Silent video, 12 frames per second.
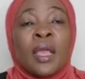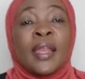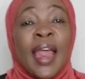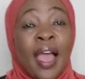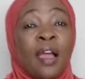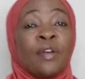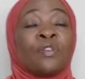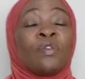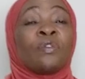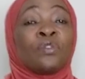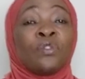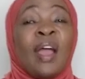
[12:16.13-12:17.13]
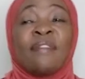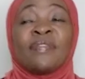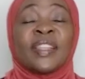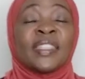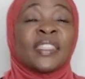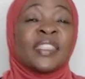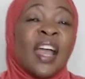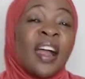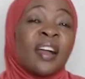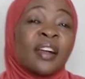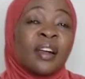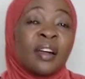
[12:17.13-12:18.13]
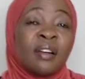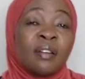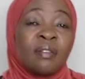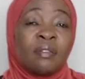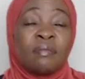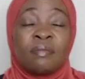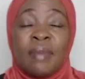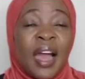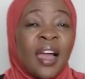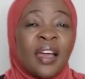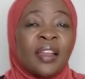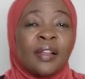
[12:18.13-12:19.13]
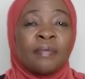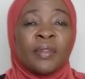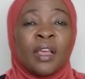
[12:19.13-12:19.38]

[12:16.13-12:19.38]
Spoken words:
Now you could have this young man,